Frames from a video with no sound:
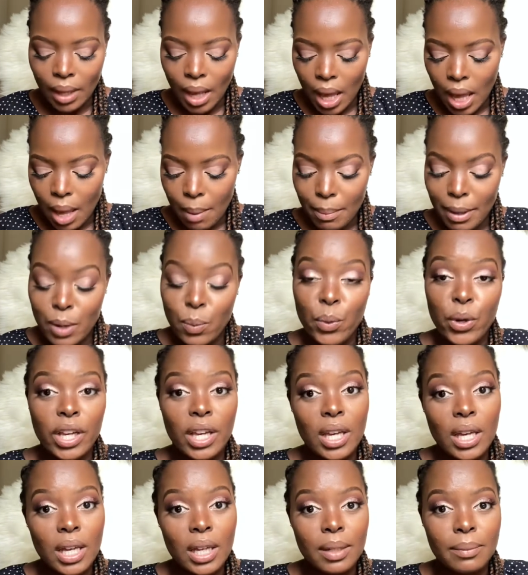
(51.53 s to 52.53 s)
but
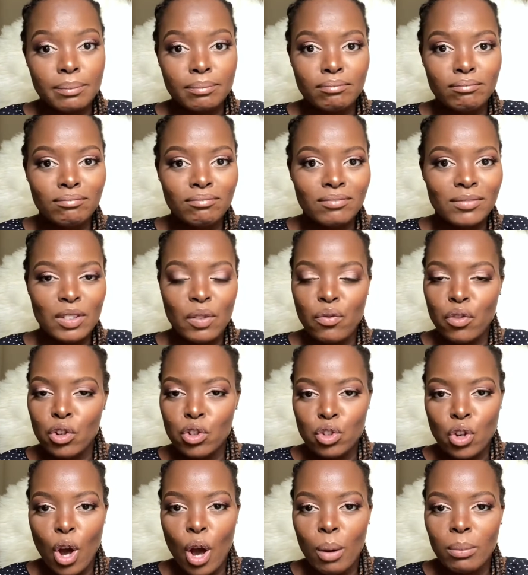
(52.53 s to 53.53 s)
working different
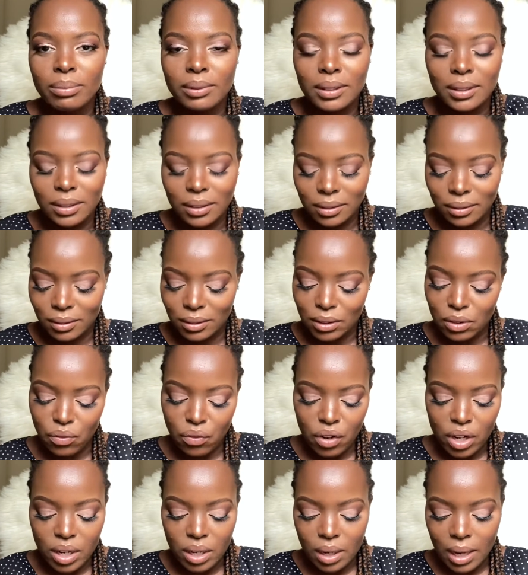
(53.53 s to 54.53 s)
jobs,
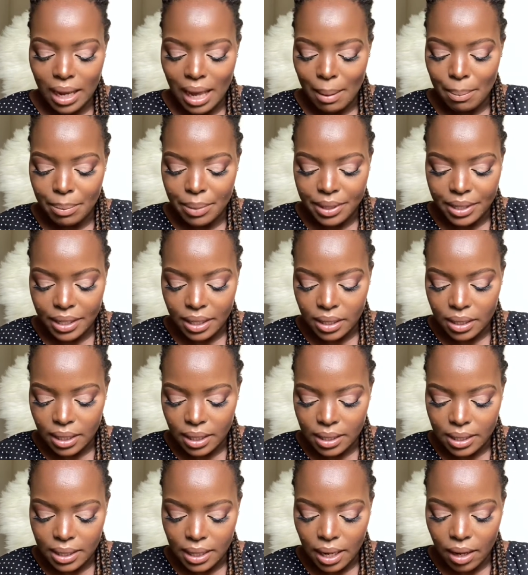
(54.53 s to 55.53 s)
different companies
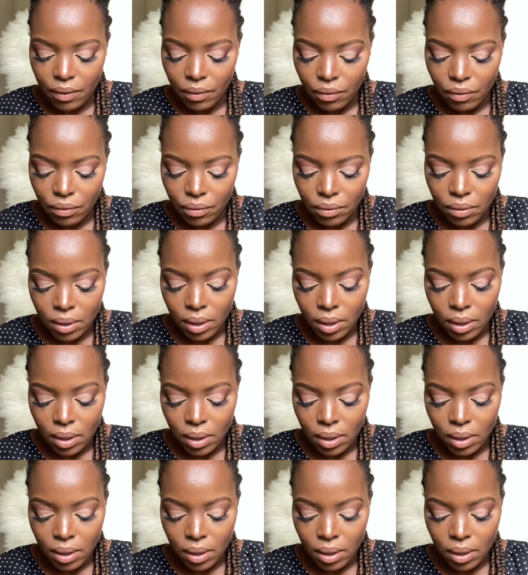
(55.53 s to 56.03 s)
and stuff.